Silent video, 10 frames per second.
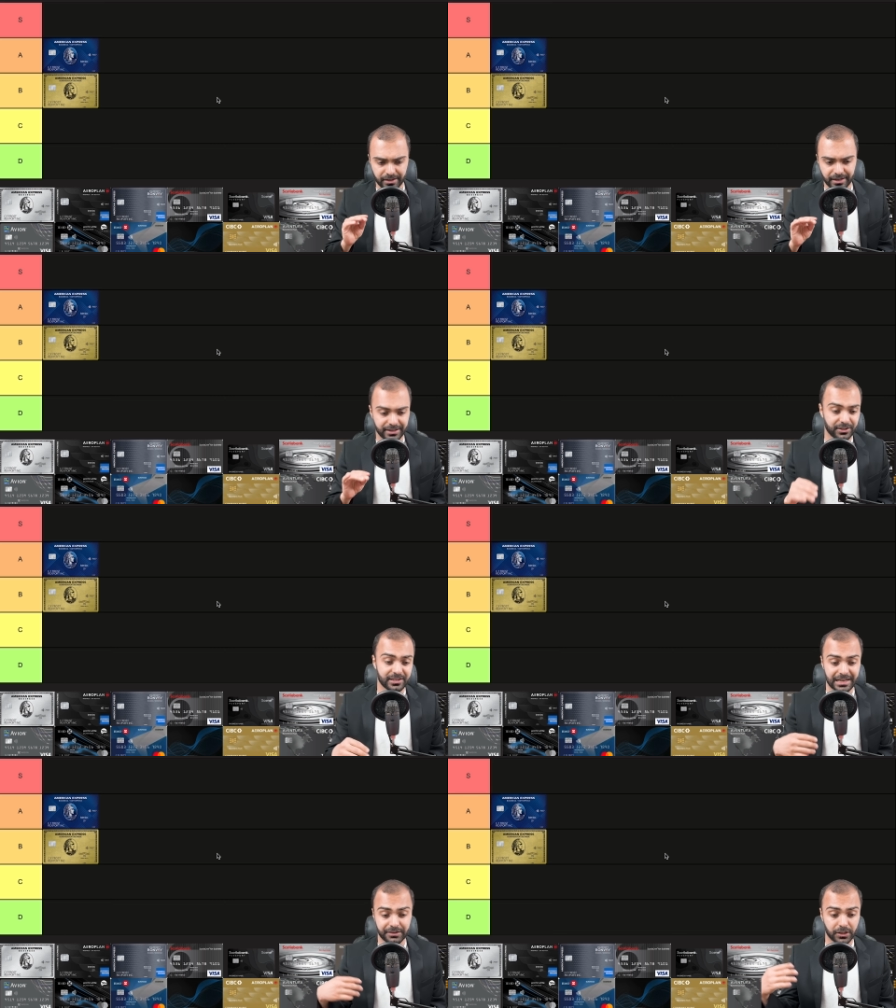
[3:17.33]
It
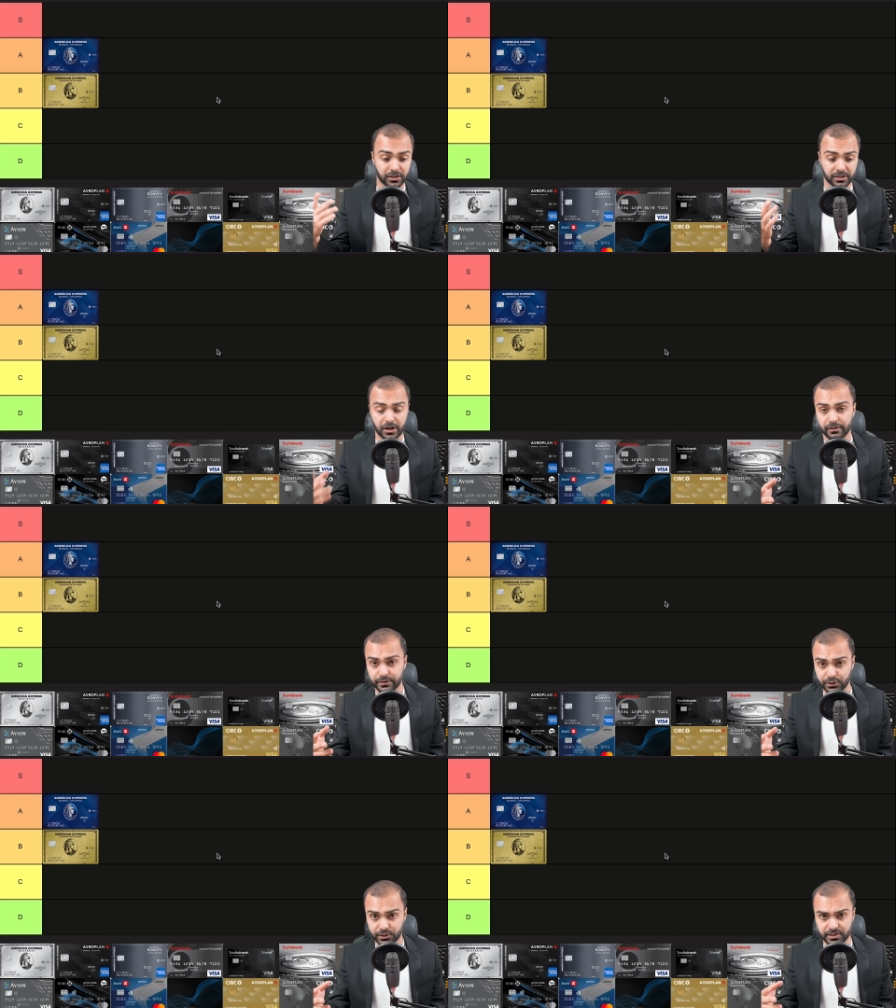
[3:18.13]
does have a lot of the
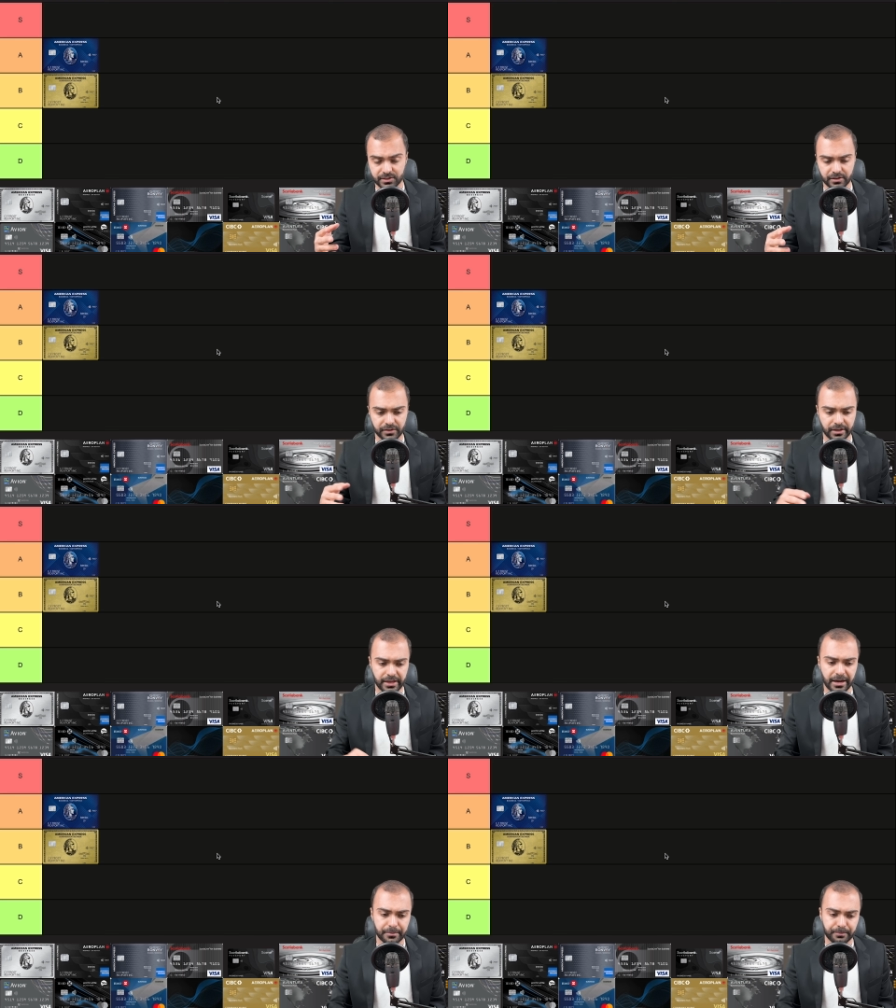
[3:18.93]
coverages and stuff like
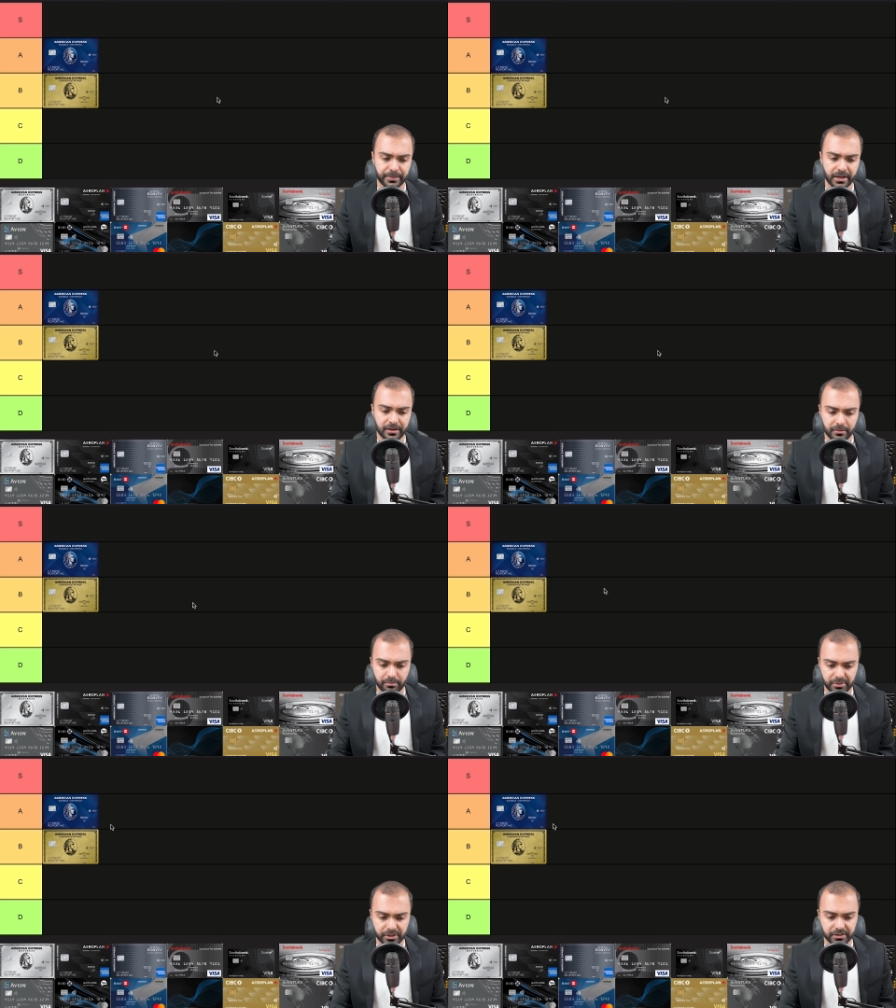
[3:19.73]
that.
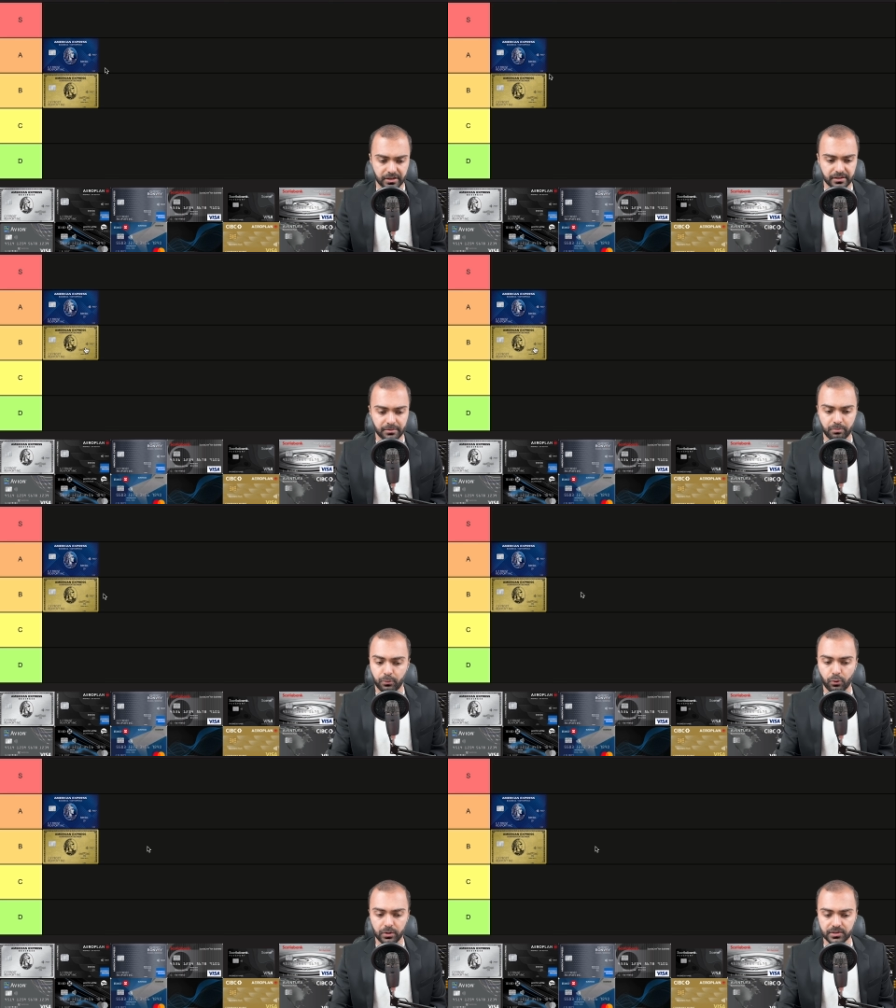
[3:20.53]
But the
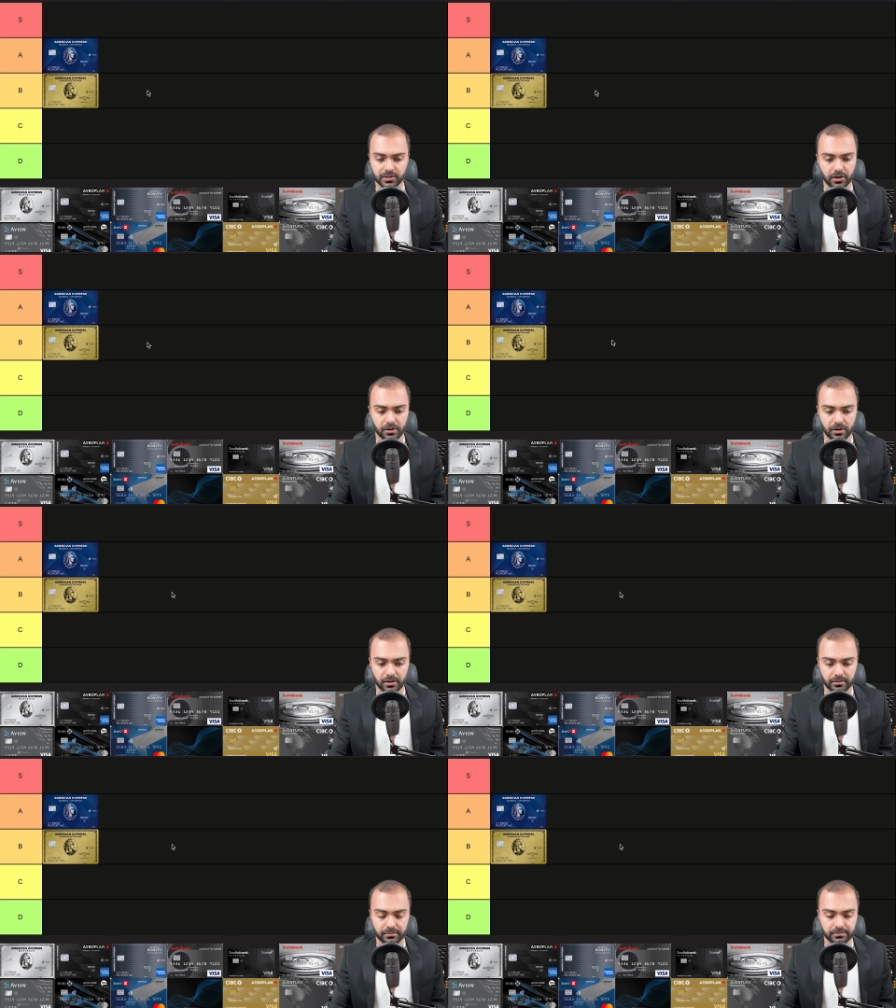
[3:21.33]
points
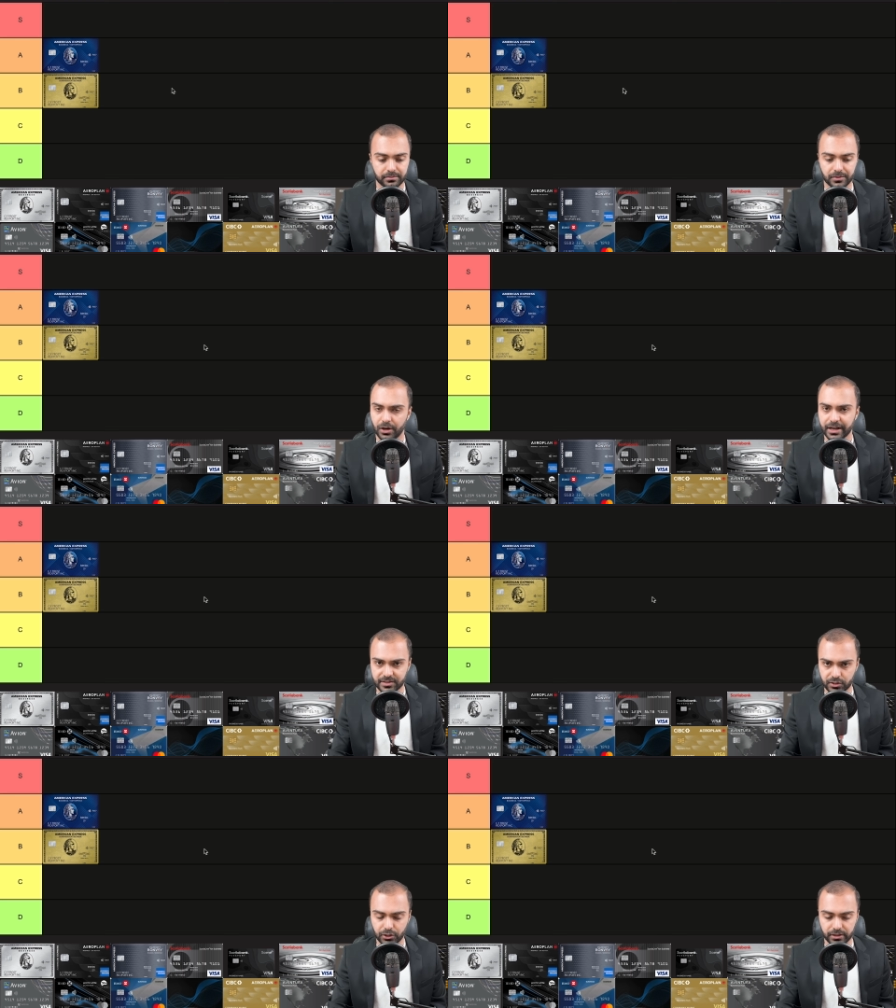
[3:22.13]
are not
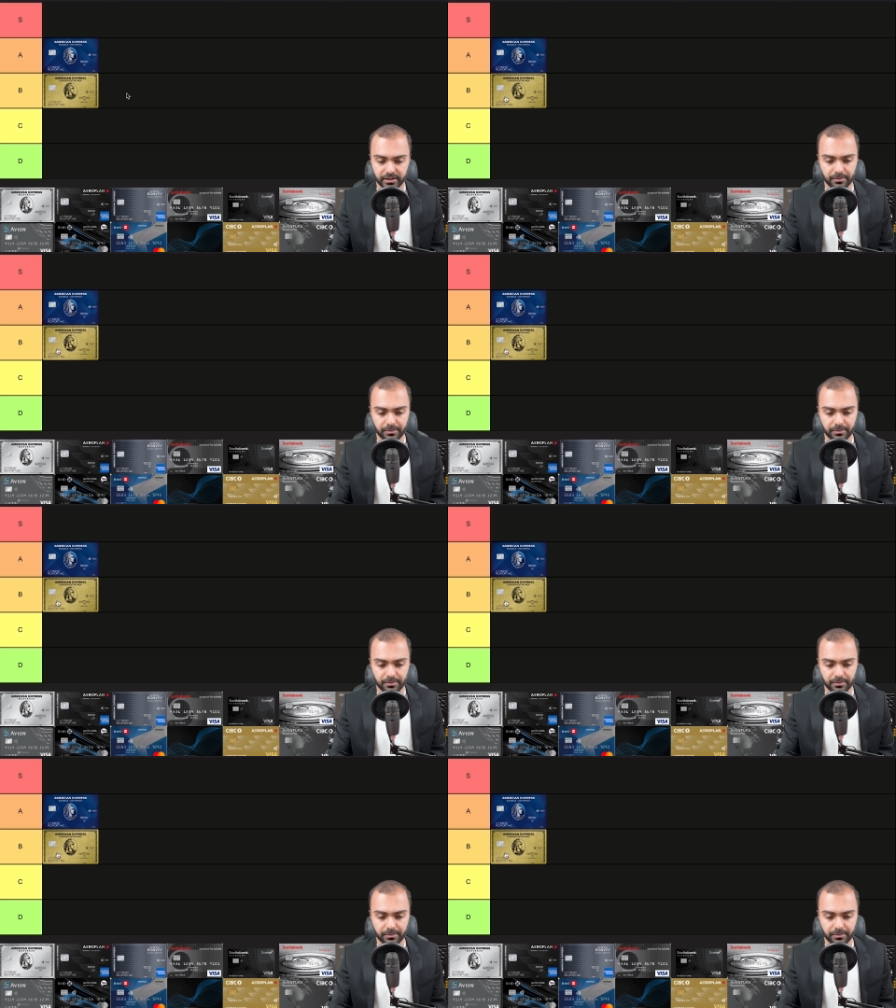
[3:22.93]
as good.